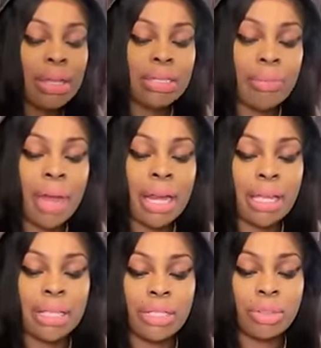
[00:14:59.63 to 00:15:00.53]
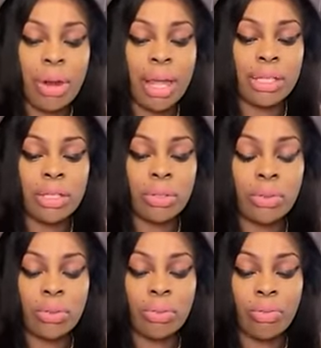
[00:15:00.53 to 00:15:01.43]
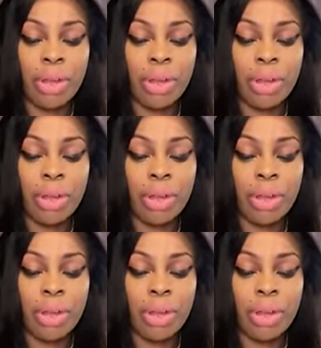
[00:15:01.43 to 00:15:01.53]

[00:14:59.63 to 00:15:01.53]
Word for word: Somebody is trying to